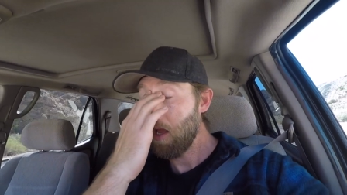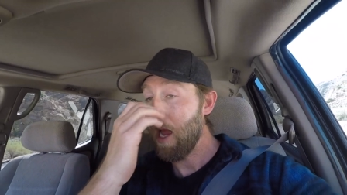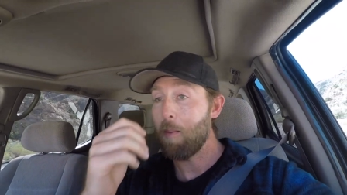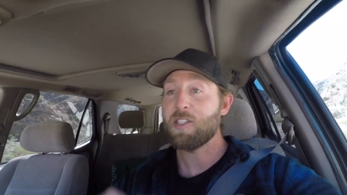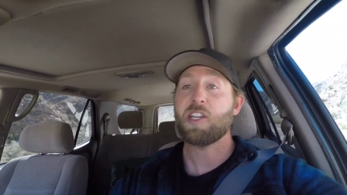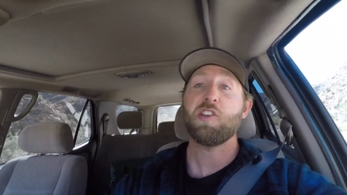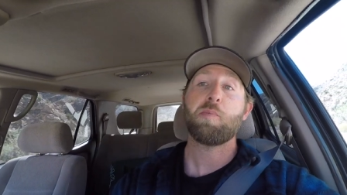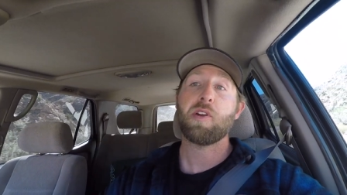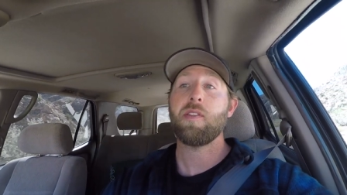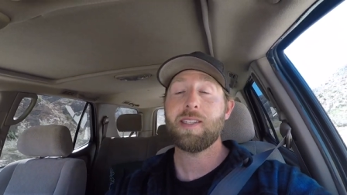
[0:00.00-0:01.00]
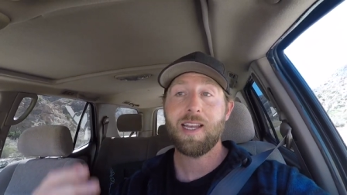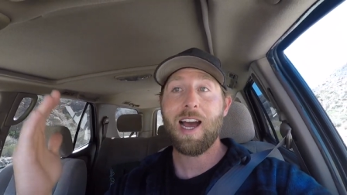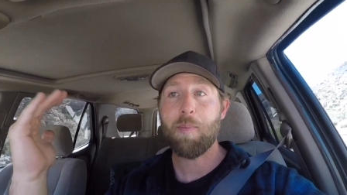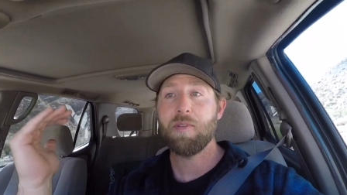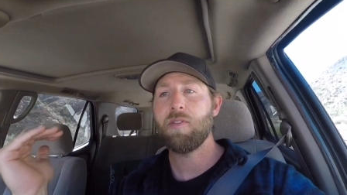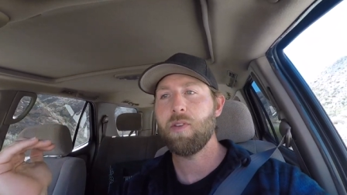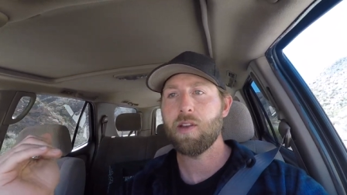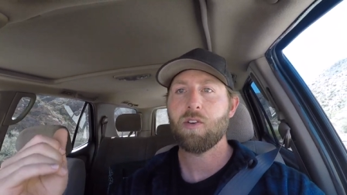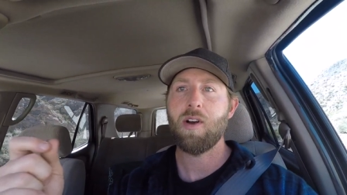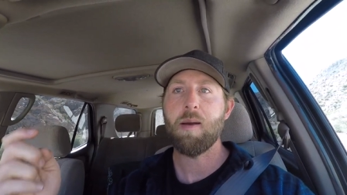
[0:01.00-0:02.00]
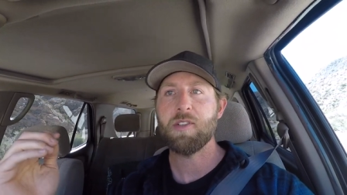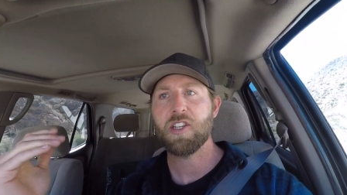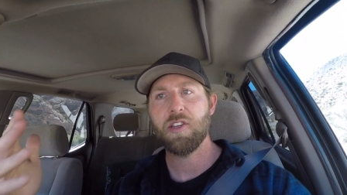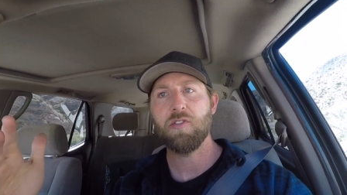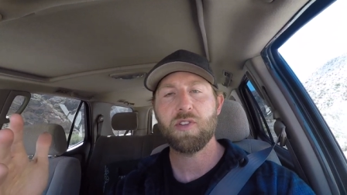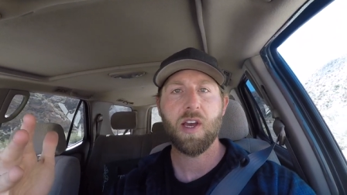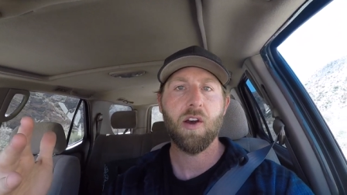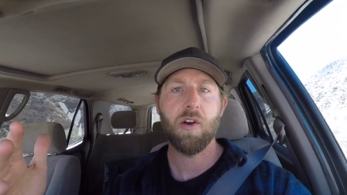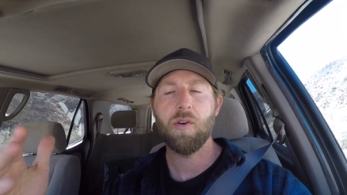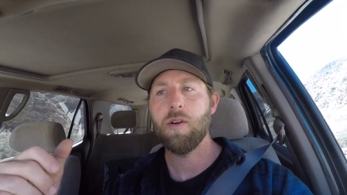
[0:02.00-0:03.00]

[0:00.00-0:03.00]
how much can you put on the top of the vehicle? How much can you tow?